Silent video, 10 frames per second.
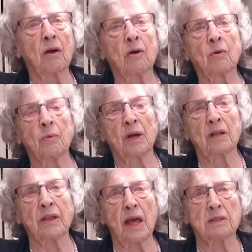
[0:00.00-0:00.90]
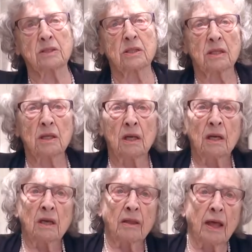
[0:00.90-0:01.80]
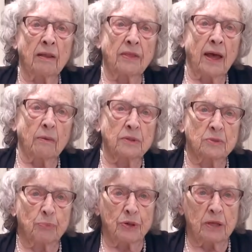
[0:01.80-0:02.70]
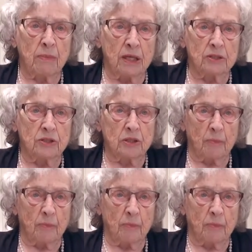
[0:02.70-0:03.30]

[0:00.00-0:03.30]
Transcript: Oh, well, that was pretty much